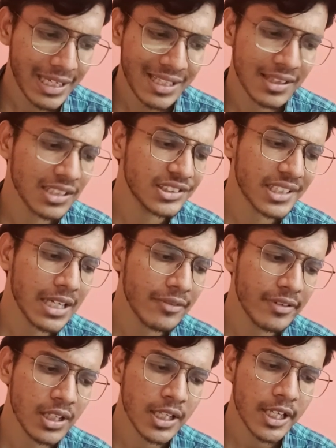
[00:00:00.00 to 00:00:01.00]
this
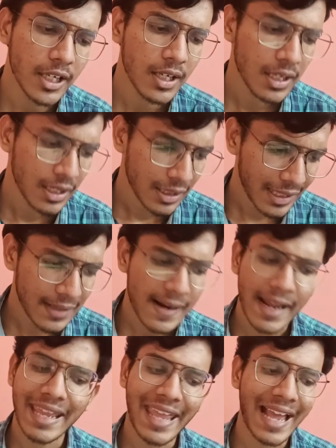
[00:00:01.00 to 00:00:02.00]
keyword,
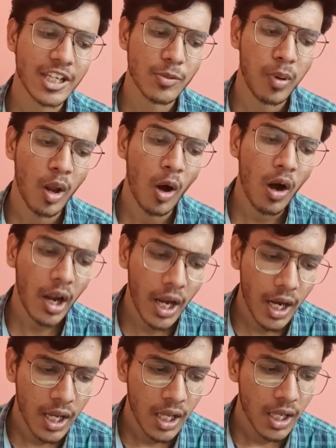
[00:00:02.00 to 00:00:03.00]
try catch
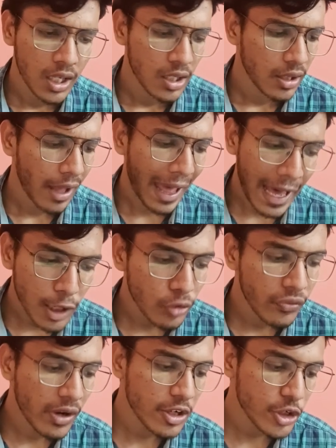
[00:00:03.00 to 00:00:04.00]
block, arrow
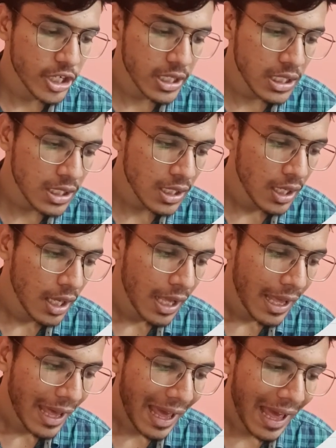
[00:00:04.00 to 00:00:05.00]
function,
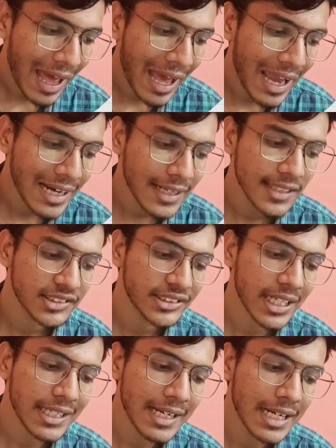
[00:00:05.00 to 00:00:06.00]
and
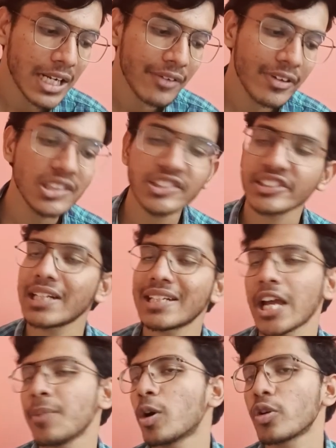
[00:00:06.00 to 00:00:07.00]
set interval, set
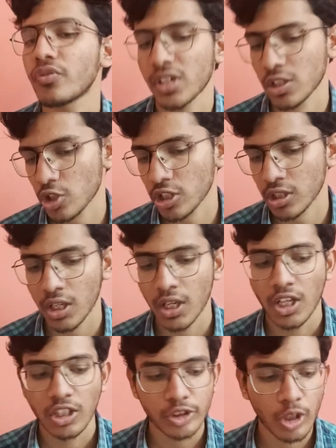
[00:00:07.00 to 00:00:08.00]
timeout function.
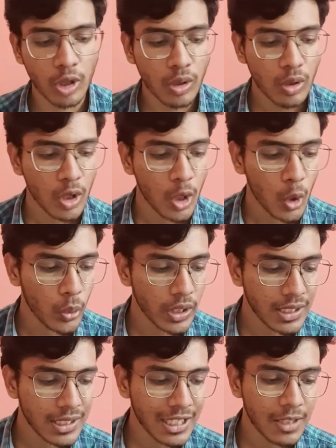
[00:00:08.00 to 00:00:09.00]
So
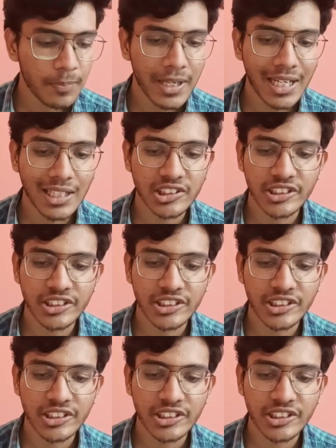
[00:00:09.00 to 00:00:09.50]
with that being